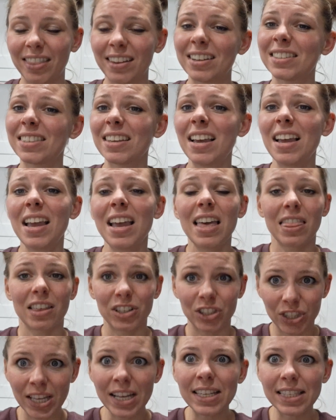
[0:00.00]
There's
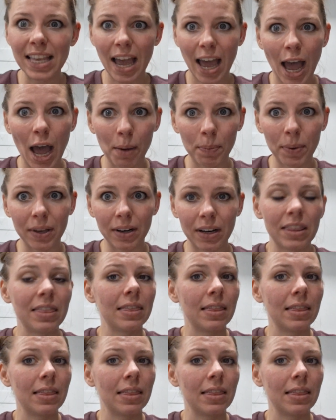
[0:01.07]
things that happen.